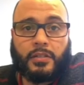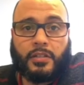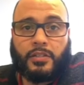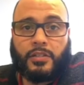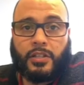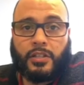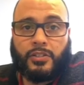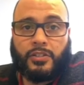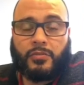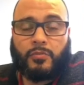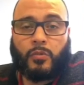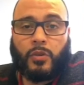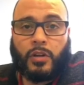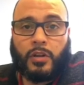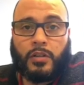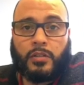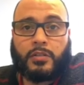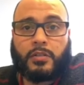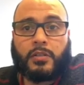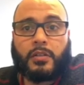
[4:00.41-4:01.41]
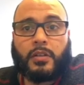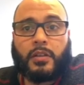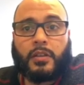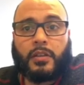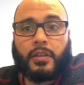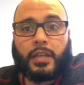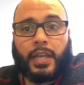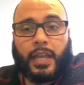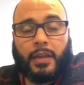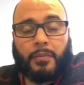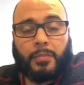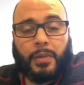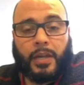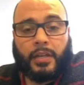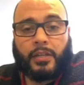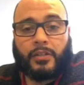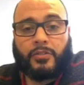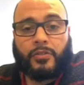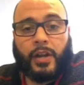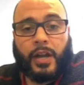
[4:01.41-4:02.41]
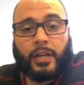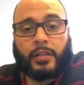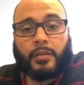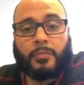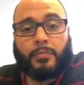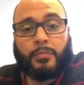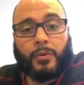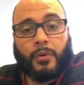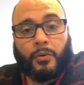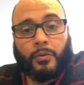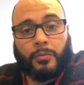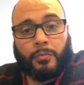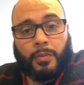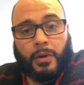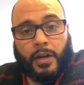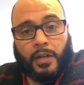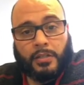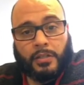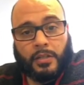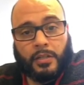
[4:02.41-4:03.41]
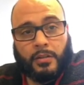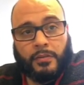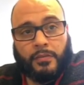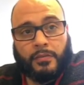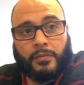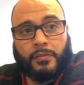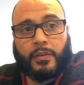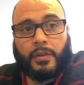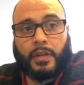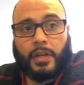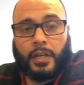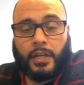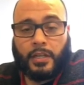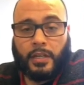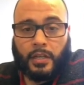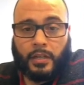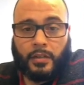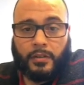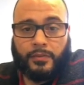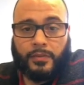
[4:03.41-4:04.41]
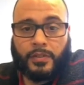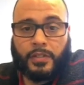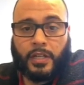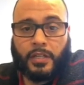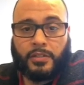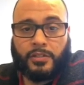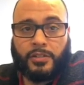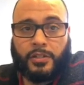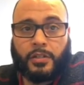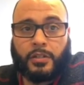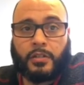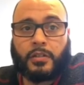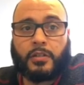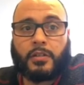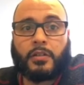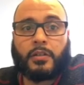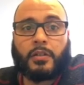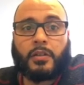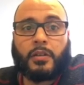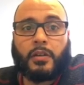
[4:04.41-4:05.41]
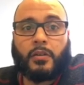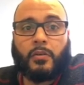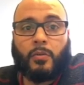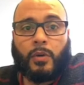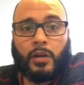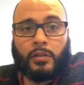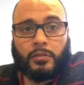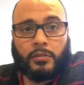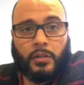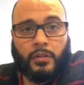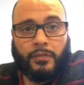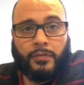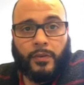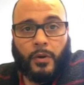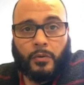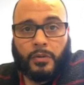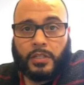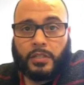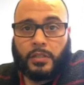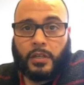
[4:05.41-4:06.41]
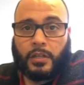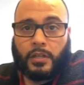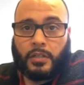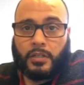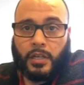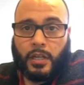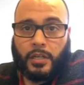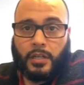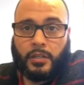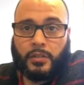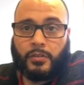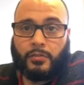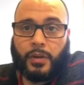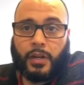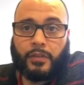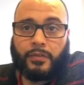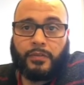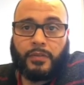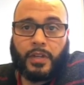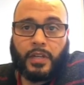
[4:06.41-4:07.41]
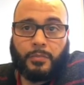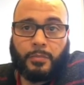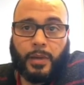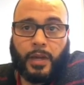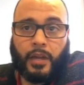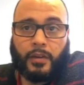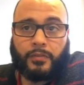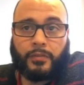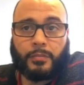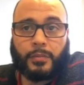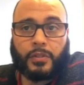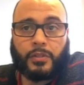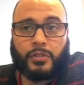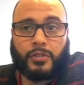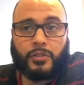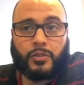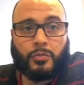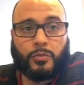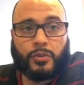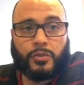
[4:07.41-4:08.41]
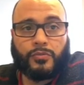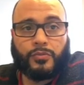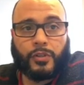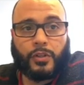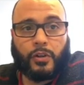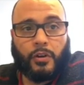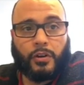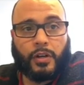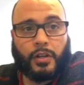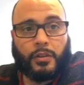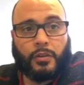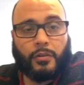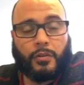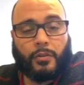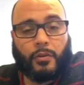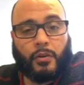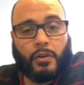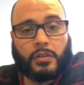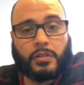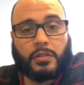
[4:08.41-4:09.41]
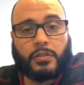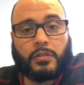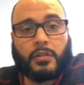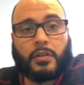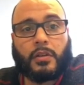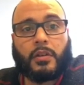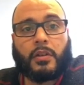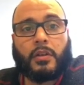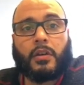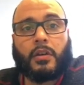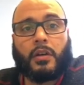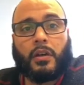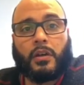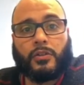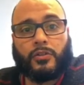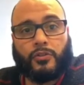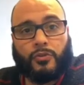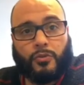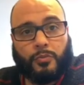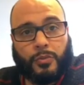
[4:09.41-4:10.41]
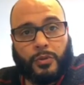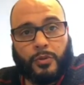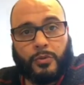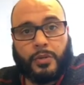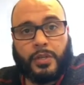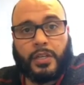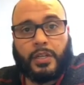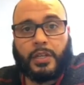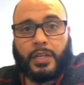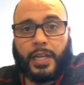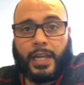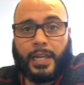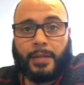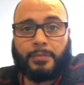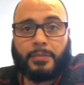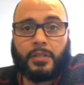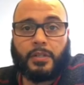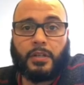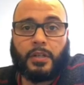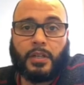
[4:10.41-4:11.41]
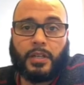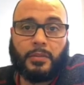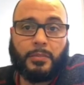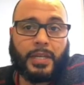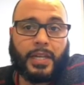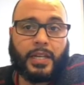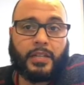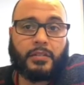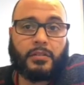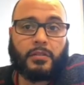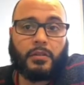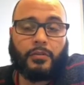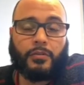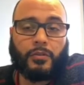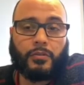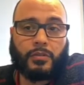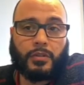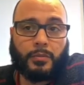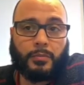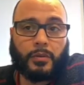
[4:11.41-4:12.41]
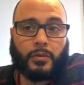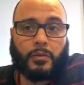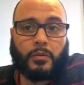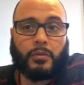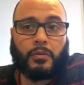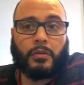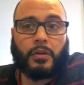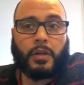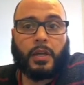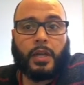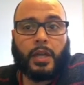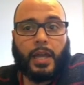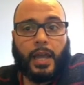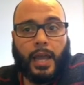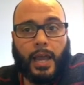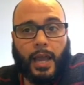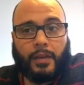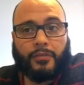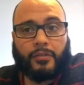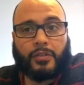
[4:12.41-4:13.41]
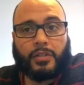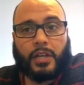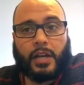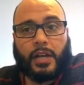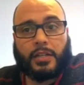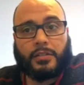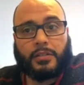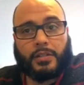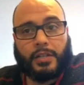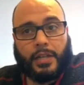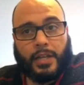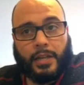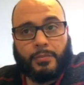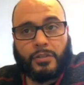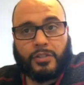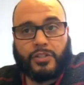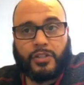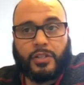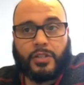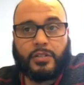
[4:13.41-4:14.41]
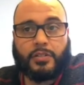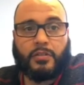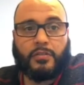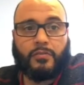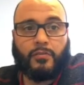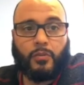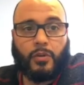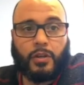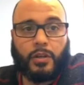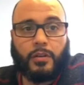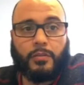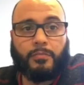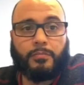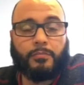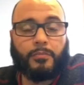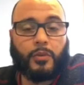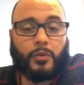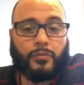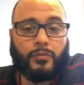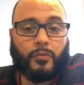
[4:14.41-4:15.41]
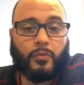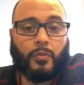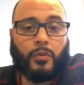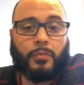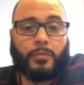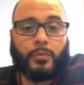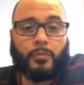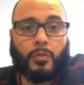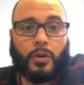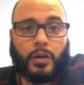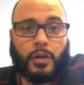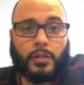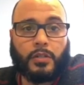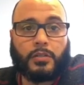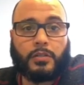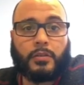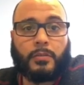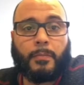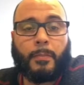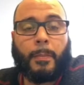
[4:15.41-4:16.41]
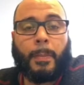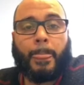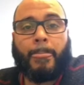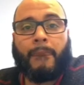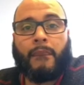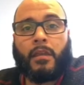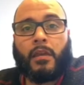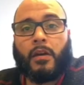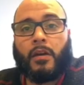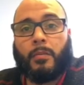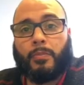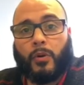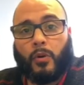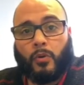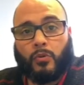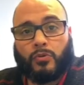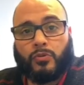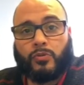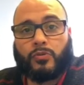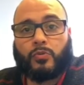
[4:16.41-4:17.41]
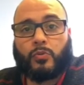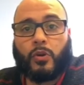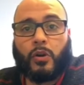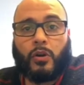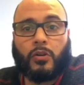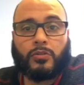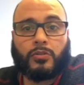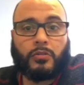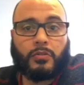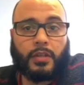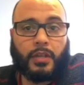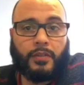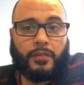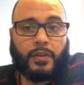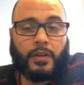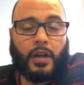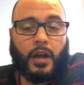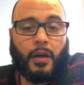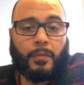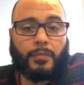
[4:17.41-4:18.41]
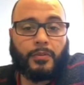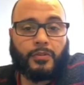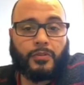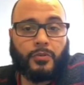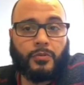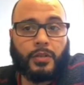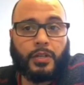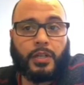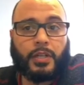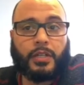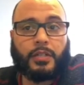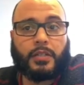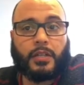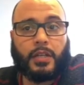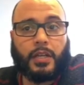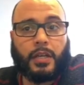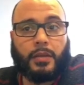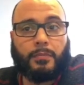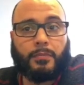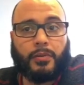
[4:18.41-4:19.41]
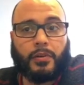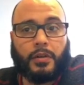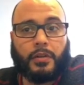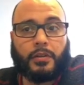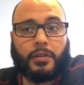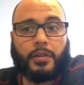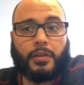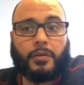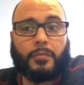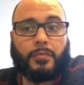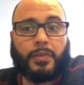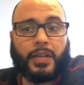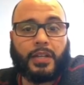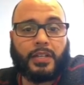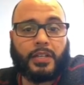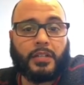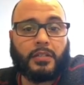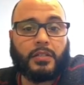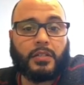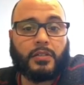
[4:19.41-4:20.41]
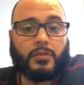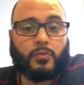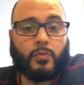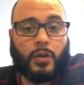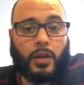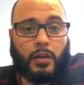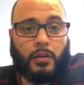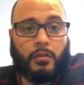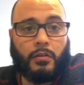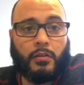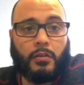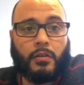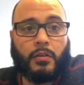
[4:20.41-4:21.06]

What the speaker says: decision was, the campaign attracted both positive and negative attention. While Dove focused on attaining direct feedback from consumers regarding their thoughts on true beauty and aimed to eliminate stereotypical advertised images of what a beautiful woman was, opposers were also given an opportunity to input their opinions as well.